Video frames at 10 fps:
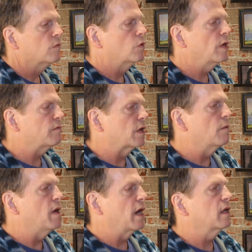We'll have to
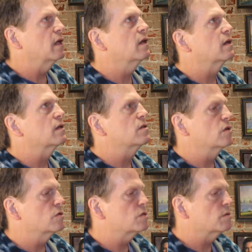go back in and
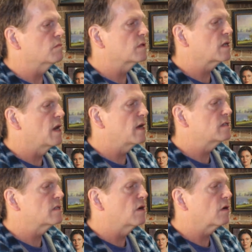do some
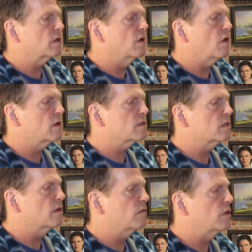nice dark darks
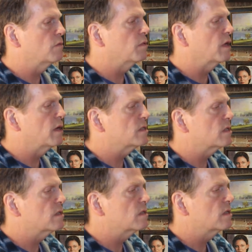in a few
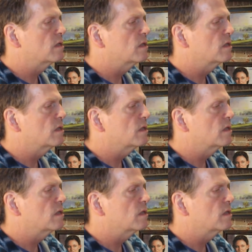places.